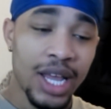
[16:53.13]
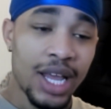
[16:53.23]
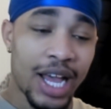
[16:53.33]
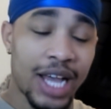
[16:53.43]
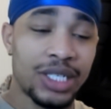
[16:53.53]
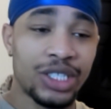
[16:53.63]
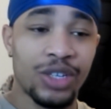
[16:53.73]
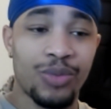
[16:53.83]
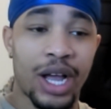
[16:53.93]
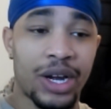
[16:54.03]
And Sir
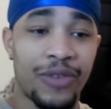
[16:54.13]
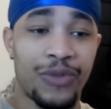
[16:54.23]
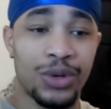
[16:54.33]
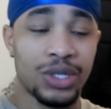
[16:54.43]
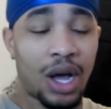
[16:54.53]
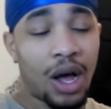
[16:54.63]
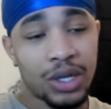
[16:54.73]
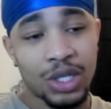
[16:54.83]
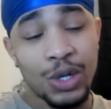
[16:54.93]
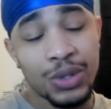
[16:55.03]
Jim Ratcliffe was
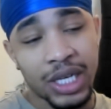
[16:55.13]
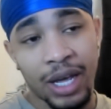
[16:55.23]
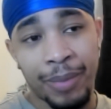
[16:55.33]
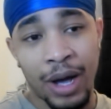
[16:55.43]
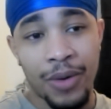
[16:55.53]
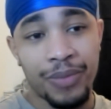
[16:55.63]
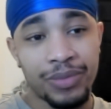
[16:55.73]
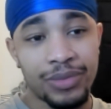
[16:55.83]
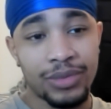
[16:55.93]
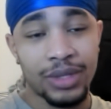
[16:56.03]
asked loosely about,
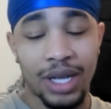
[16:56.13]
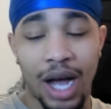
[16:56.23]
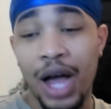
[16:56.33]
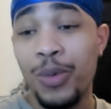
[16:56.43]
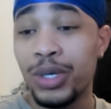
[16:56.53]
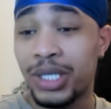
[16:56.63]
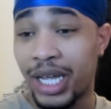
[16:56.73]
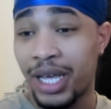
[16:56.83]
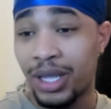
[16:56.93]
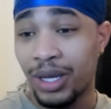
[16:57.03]
I would
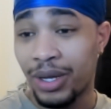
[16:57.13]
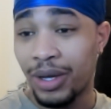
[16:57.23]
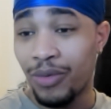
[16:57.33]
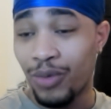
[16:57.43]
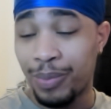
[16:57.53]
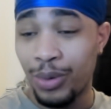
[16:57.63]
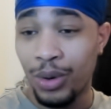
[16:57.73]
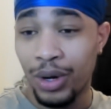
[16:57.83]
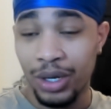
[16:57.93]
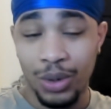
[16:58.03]
say the
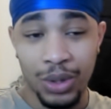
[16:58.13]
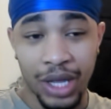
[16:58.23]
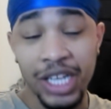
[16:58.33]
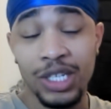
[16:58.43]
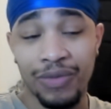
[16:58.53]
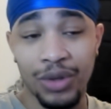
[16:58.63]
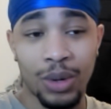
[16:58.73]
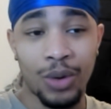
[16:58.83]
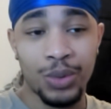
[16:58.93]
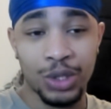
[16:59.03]
reporter or the
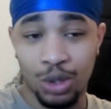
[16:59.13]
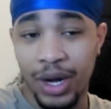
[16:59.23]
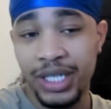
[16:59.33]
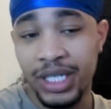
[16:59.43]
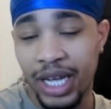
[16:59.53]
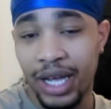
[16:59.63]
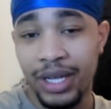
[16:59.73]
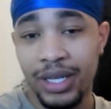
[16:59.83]
interviewer was trying to get